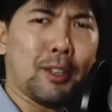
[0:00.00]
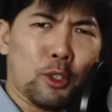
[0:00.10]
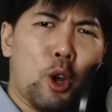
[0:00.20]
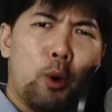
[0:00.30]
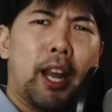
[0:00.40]
right, so
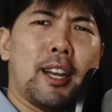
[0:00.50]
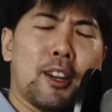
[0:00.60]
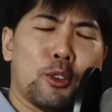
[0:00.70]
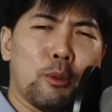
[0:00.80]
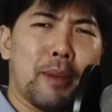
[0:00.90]
go ahead and
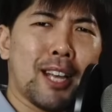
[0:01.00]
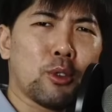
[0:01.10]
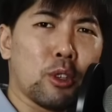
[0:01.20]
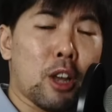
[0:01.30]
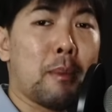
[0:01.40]
enter your
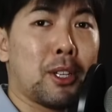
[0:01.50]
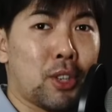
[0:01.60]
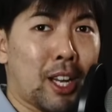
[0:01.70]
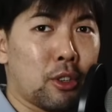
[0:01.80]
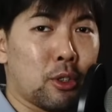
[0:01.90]
password on the comment
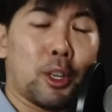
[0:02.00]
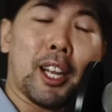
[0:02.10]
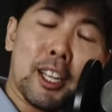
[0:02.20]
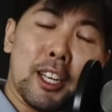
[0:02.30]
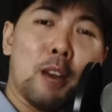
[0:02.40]
section so that
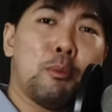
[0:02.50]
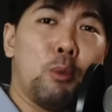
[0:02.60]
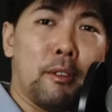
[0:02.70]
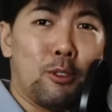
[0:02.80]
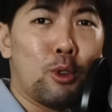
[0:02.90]
I can help you
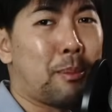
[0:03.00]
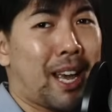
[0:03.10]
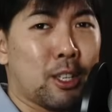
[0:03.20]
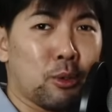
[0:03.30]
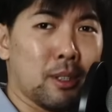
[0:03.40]
review your
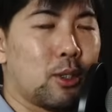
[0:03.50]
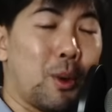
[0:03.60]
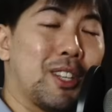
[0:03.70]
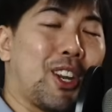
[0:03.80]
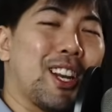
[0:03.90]
password. So
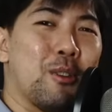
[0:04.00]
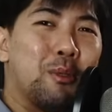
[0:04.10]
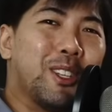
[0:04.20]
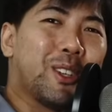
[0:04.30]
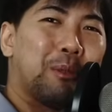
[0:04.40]
once again, I hope you
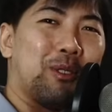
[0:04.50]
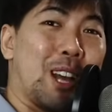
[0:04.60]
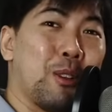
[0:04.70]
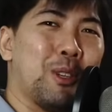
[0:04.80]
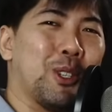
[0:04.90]
learned something
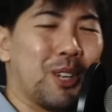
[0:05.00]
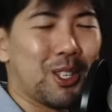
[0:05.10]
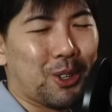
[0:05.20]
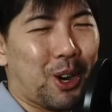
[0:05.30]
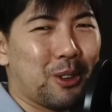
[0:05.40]
valuable in
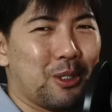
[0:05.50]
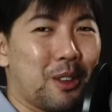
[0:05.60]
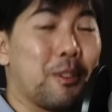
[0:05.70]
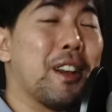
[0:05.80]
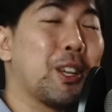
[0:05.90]
today's tutorial.
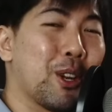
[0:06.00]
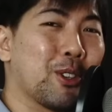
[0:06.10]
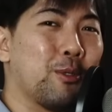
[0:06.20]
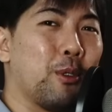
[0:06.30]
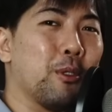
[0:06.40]
If you have any
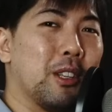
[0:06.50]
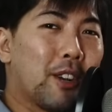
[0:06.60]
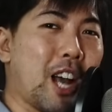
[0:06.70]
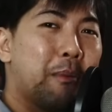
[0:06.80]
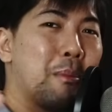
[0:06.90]
questions, feel free to leave a
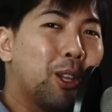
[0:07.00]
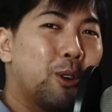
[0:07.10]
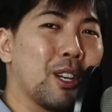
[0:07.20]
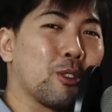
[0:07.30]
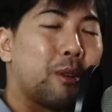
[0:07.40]
comment
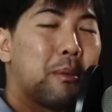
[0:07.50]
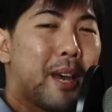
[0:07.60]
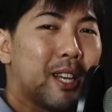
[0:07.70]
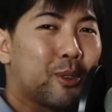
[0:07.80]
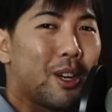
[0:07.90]
below, and I'll try my
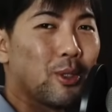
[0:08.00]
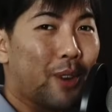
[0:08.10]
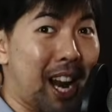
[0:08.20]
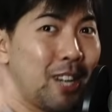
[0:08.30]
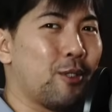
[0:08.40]
best to answer
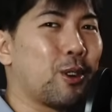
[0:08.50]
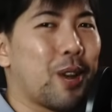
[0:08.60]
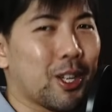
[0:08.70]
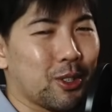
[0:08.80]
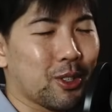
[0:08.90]
any of your
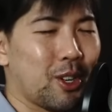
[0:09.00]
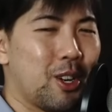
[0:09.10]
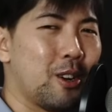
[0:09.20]
questions.